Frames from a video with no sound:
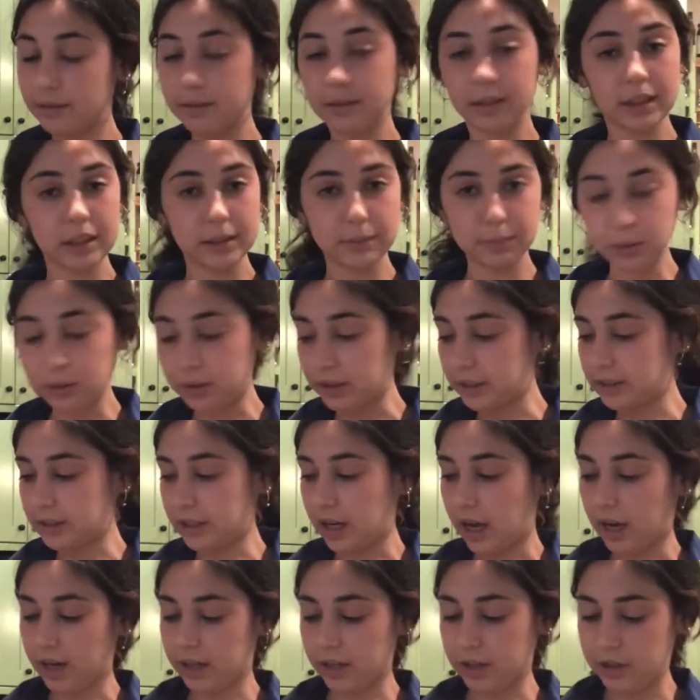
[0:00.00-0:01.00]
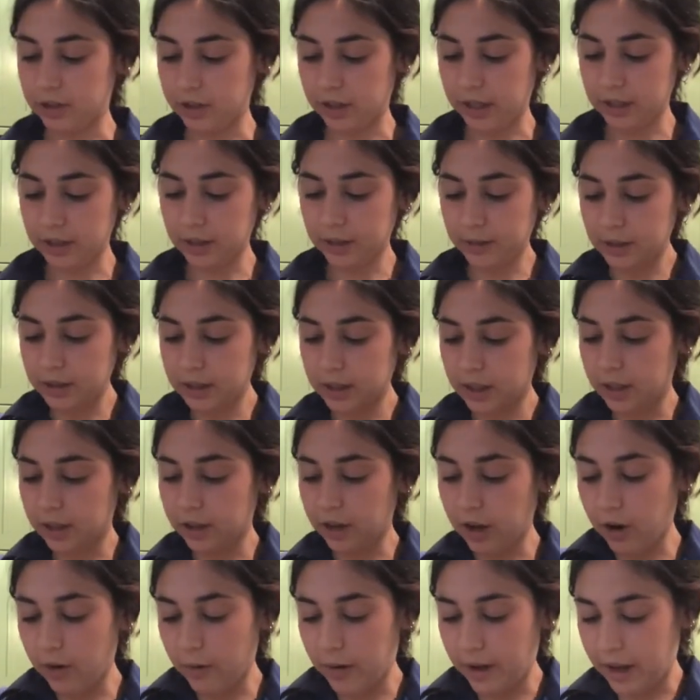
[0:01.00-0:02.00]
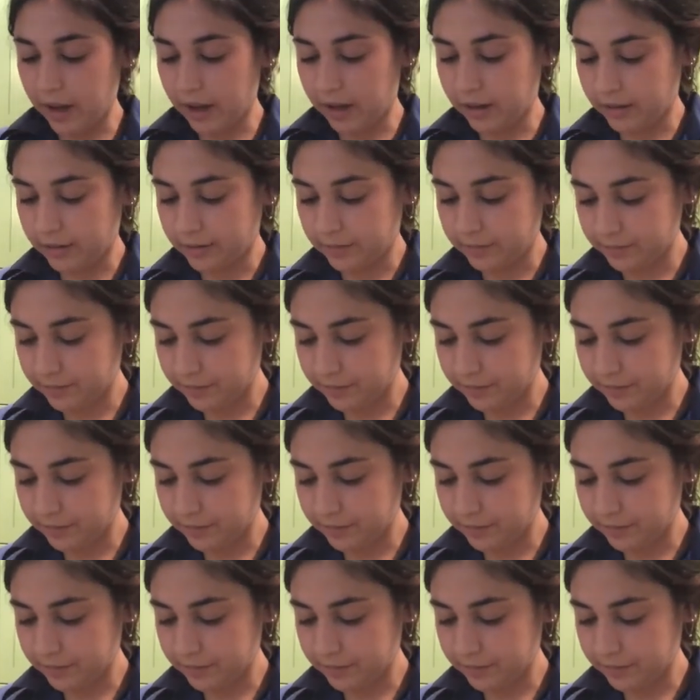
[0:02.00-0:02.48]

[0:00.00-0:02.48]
the spoon is not going to do that. So I'm just going to go in